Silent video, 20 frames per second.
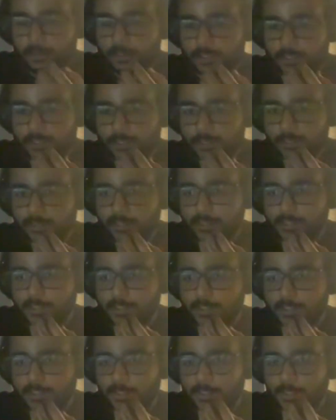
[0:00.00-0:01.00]
on the network.
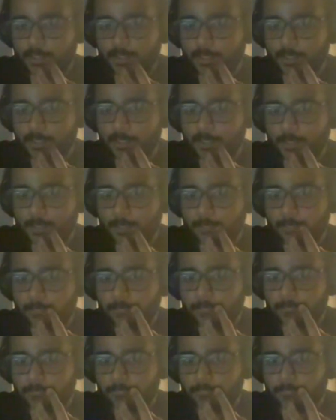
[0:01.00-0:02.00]
Um,
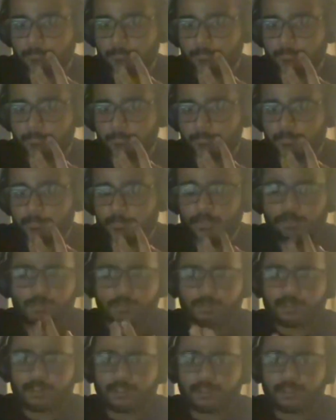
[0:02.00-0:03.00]
if you're